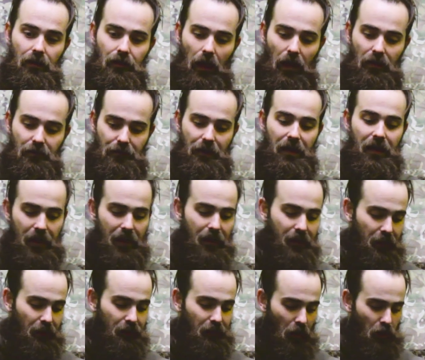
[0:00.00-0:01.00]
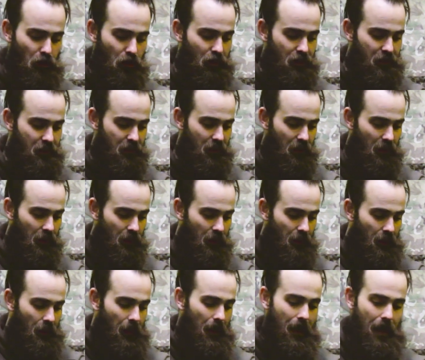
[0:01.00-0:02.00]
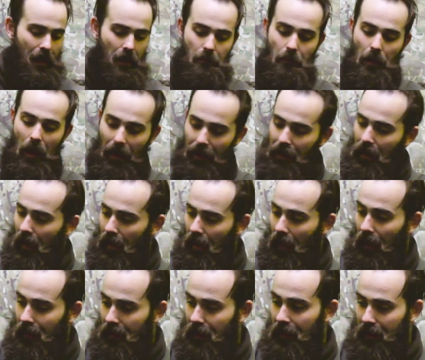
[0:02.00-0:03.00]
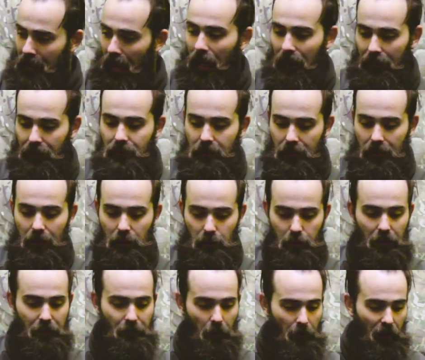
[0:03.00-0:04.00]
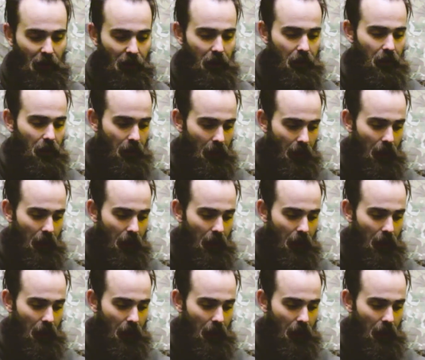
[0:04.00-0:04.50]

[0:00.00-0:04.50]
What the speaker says: of in varying conditions, and I can guarantee its breathability.